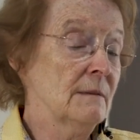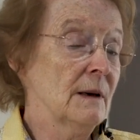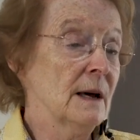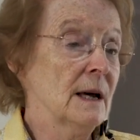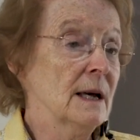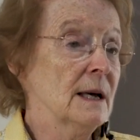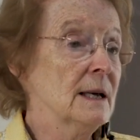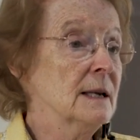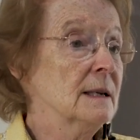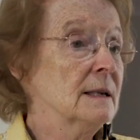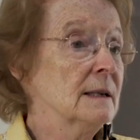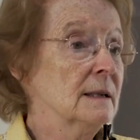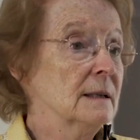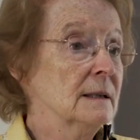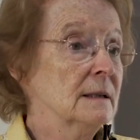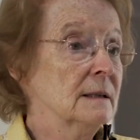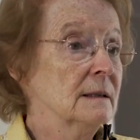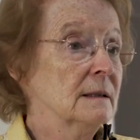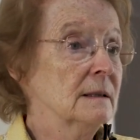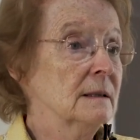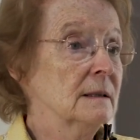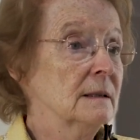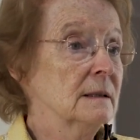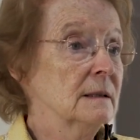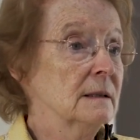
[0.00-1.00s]
had
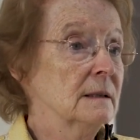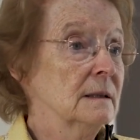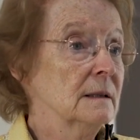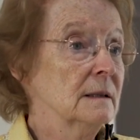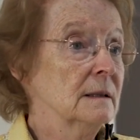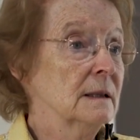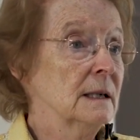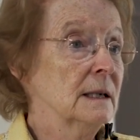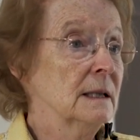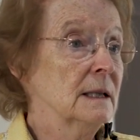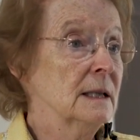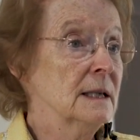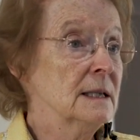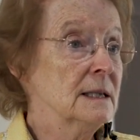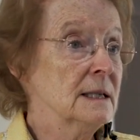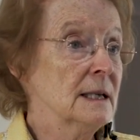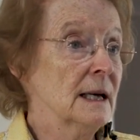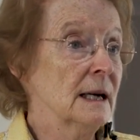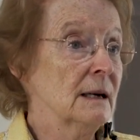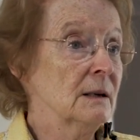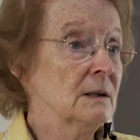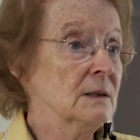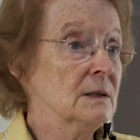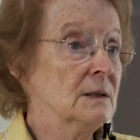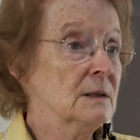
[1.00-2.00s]
in this
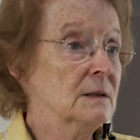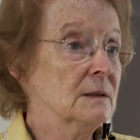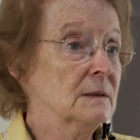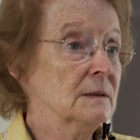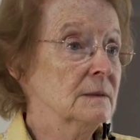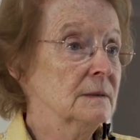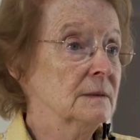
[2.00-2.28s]
house.